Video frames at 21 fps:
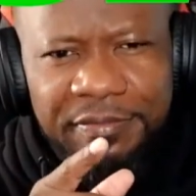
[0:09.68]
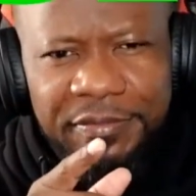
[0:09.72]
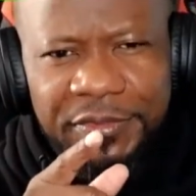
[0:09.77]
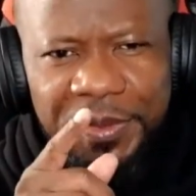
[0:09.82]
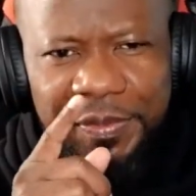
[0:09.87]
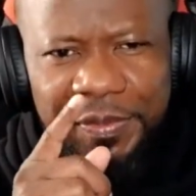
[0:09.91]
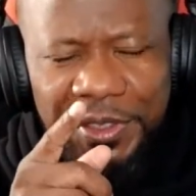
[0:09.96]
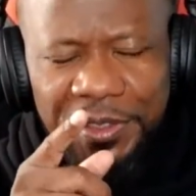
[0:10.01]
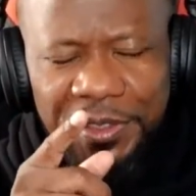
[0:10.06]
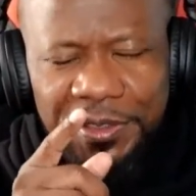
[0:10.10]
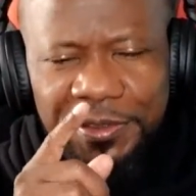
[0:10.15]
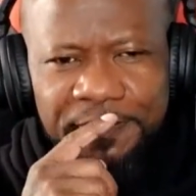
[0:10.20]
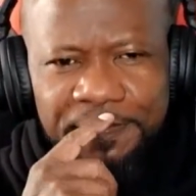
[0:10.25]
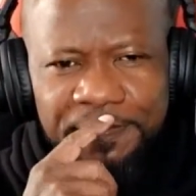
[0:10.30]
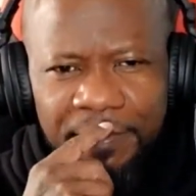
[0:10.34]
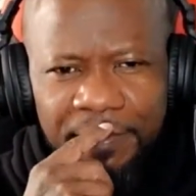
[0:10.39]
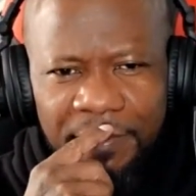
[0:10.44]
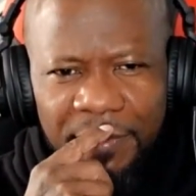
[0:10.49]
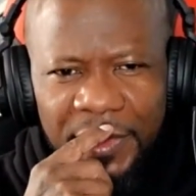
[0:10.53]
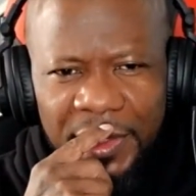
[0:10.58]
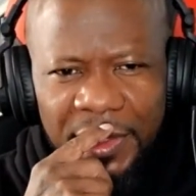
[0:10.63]
to me
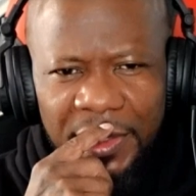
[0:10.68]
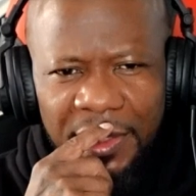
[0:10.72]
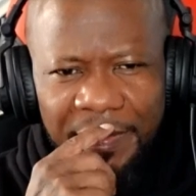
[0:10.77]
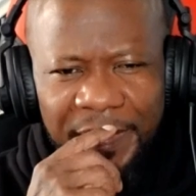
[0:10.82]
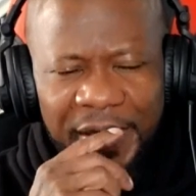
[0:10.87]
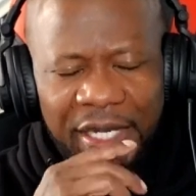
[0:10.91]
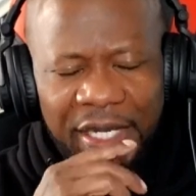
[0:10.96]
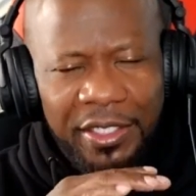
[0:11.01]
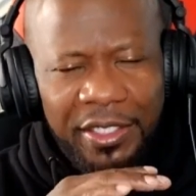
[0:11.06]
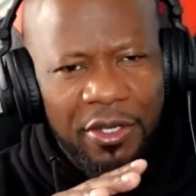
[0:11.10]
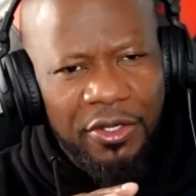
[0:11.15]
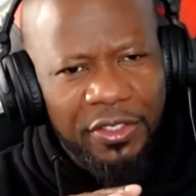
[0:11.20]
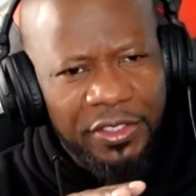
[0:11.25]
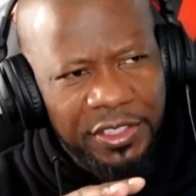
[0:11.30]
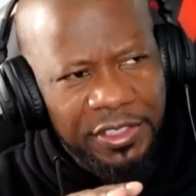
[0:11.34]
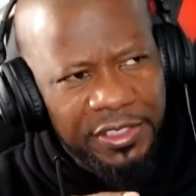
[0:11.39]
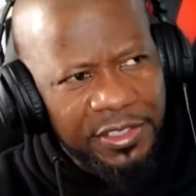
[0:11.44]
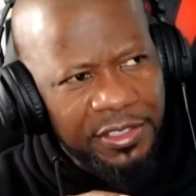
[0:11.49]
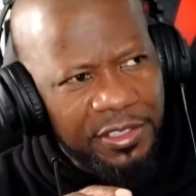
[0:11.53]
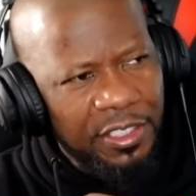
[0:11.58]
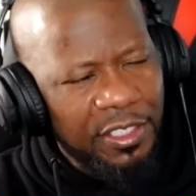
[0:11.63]
about all this
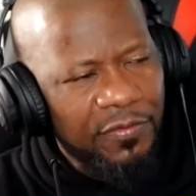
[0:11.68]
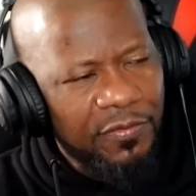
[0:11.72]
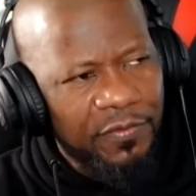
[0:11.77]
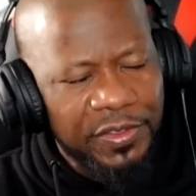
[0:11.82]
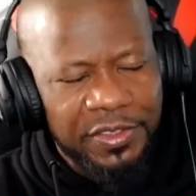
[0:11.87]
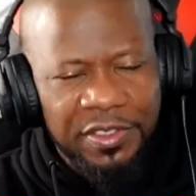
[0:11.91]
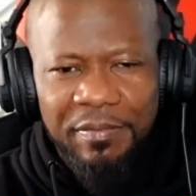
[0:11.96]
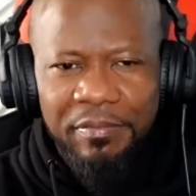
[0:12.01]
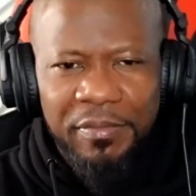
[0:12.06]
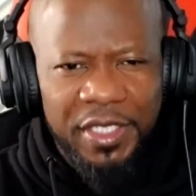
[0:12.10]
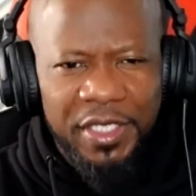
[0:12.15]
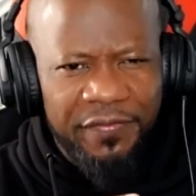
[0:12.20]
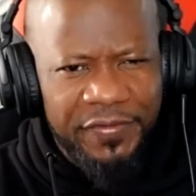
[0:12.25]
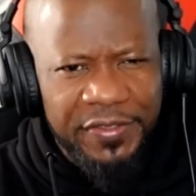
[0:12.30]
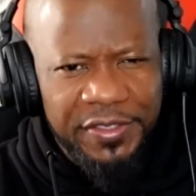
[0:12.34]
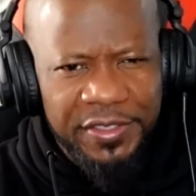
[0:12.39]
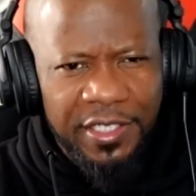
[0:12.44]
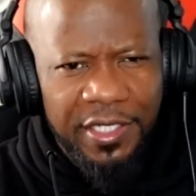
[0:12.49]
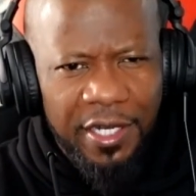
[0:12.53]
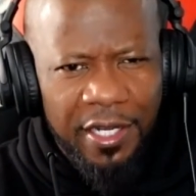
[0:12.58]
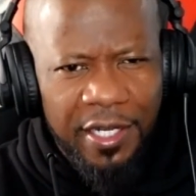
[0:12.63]
stuff with the Memphis
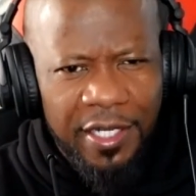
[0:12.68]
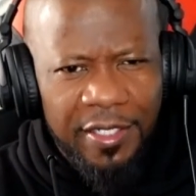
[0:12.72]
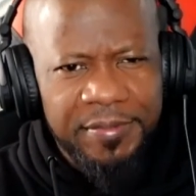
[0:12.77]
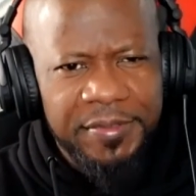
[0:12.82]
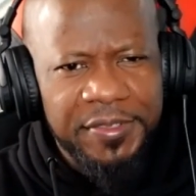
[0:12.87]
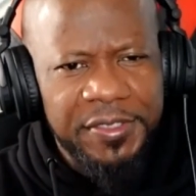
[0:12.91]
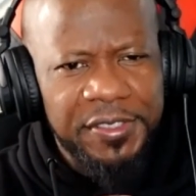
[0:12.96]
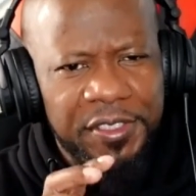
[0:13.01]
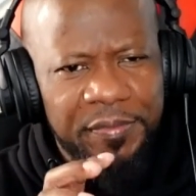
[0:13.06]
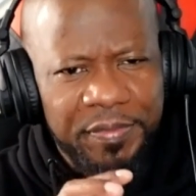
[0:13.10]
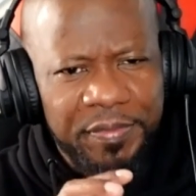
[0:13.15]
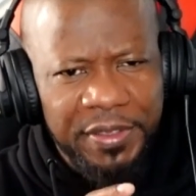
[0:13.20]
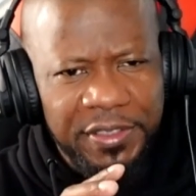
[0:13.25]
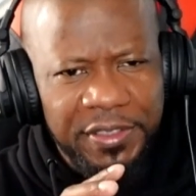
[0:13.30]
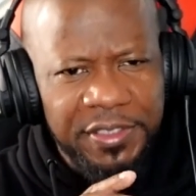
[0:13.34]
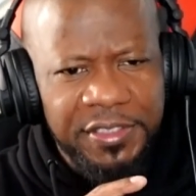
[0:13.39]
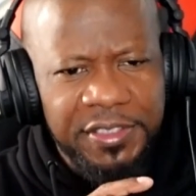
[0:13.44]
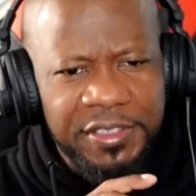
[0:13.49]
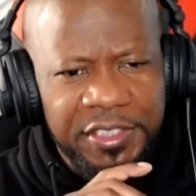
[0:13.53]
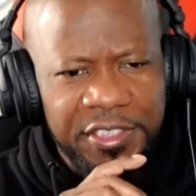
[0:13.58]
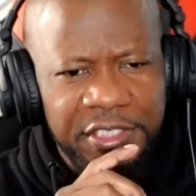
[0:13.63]
cops and the
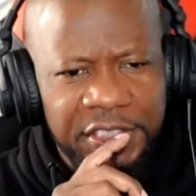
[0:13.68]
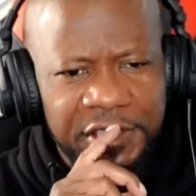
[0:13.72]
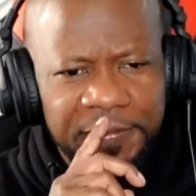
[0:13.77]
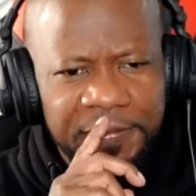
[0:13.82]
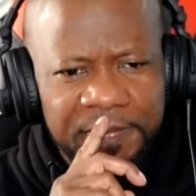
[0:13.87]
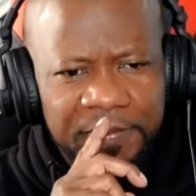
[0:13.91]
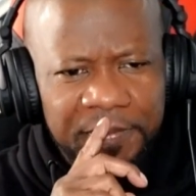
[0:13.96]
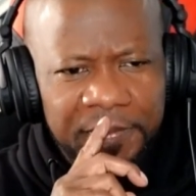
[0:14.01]
police chief.